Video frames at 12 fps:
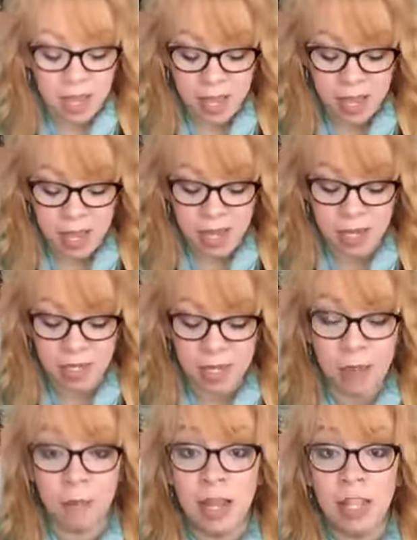
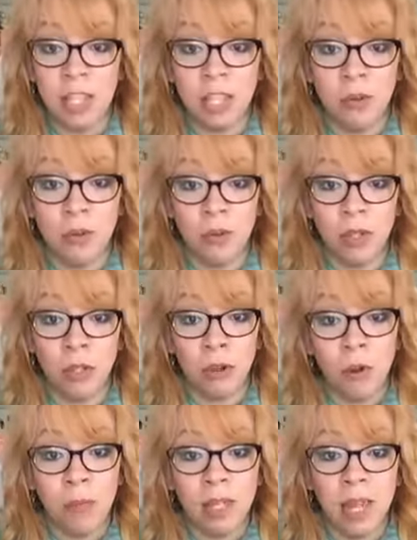And so
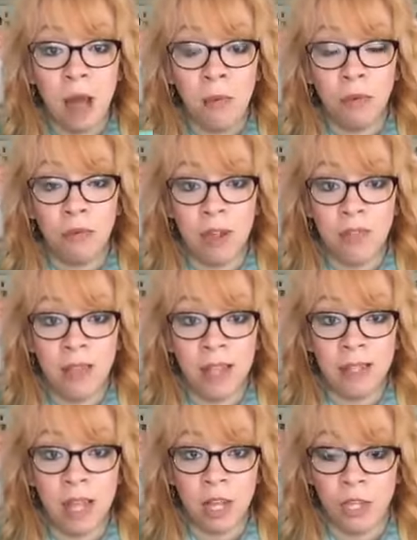normally I would run
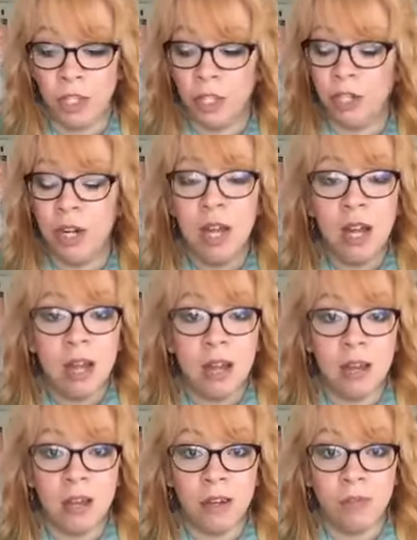this under
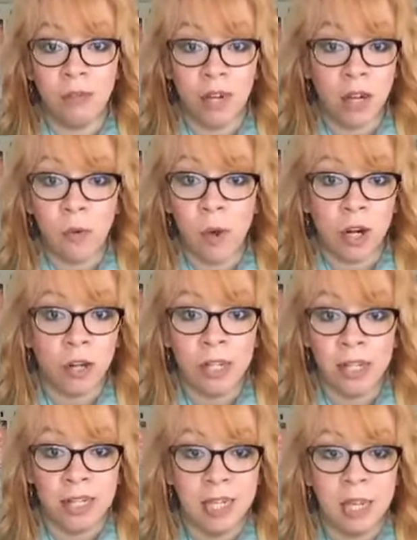running water
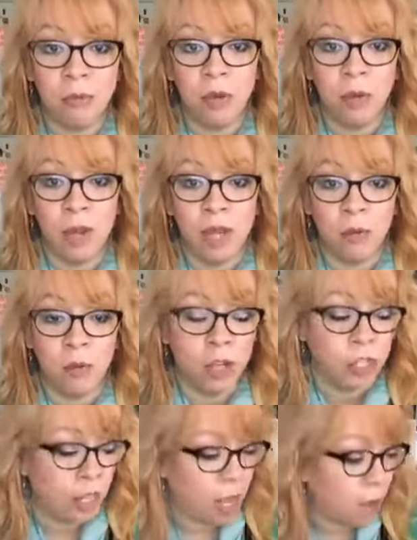in the sink real quick and
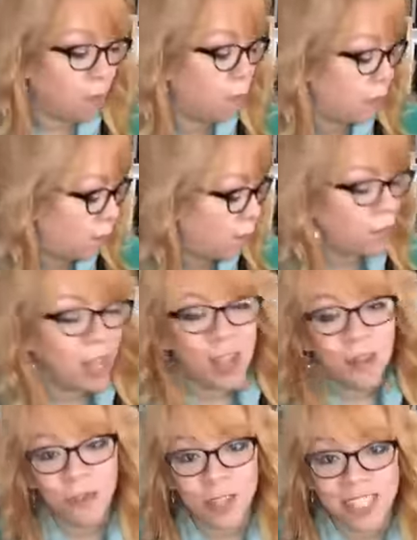wash it out, but
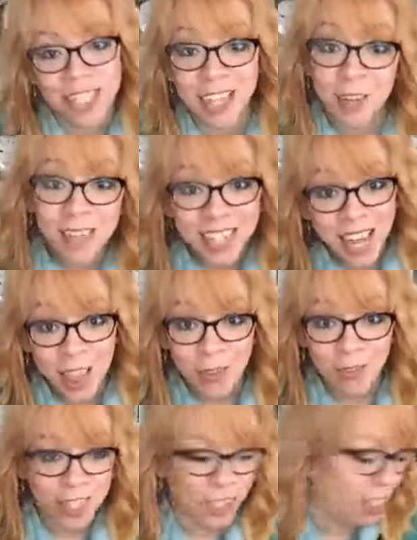for the sake of
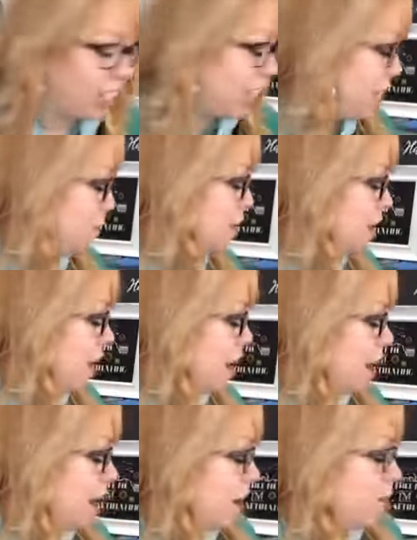television,
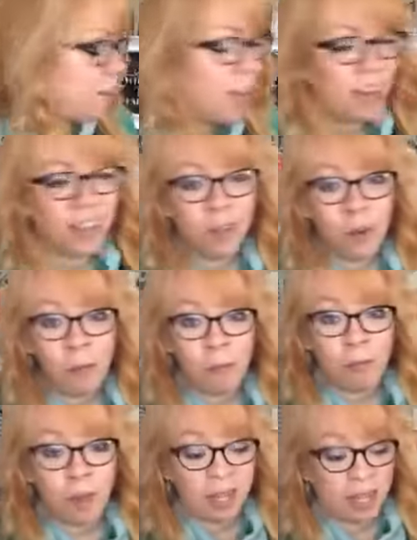I've got a little
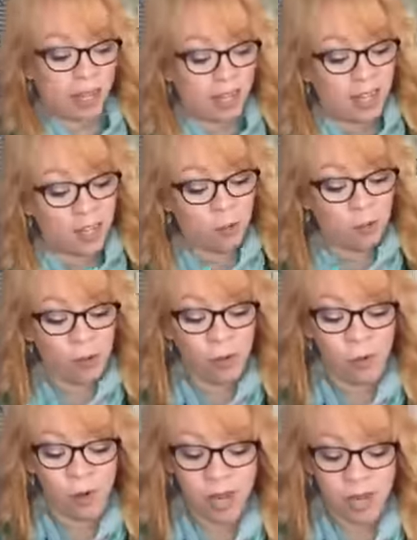bucket here real
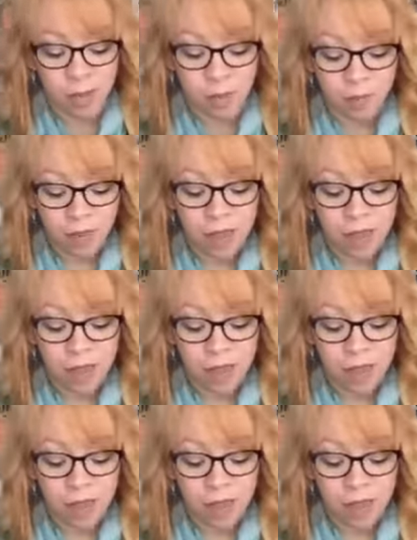quick